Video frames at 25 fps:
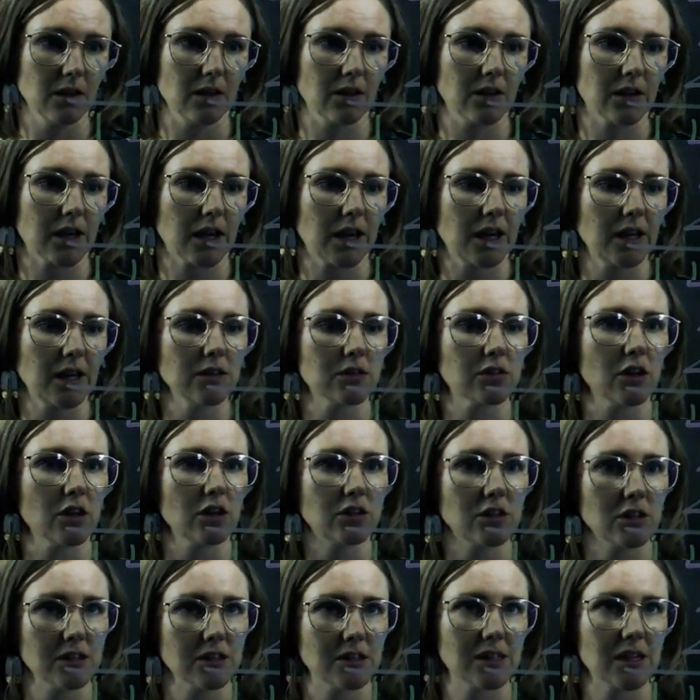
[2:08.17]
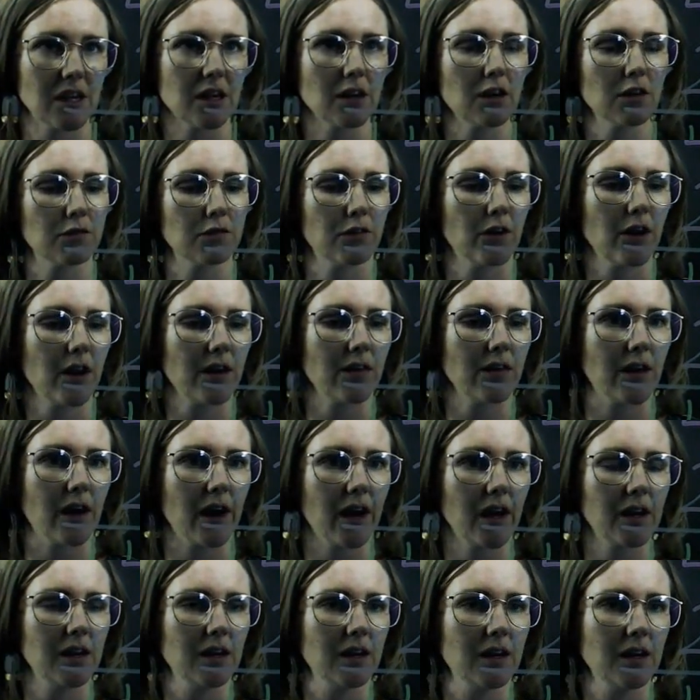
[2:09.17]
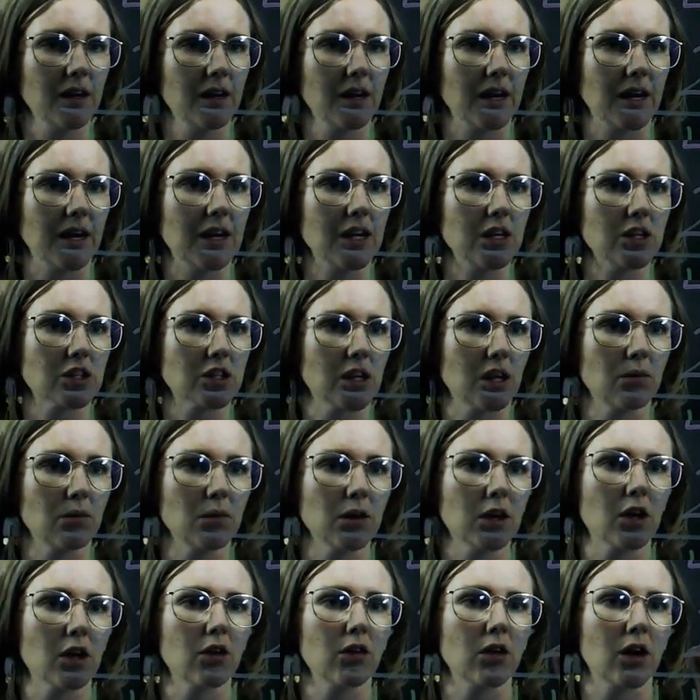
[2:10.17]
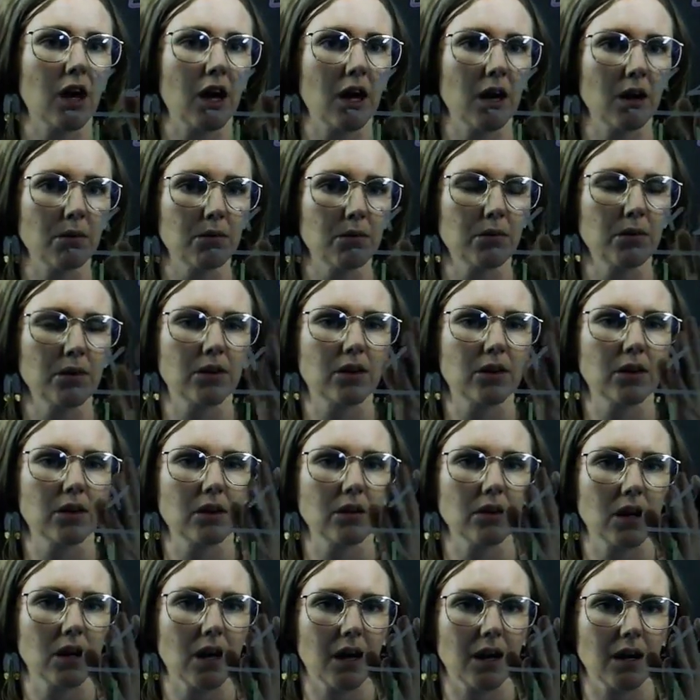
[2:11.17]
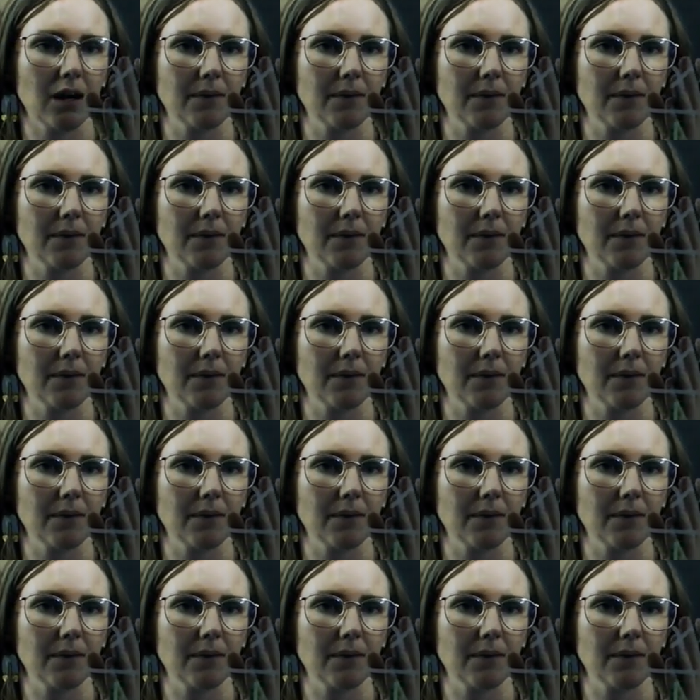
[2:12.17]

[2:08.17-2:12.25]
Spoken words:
Okay, so to signify that, each time we go up with a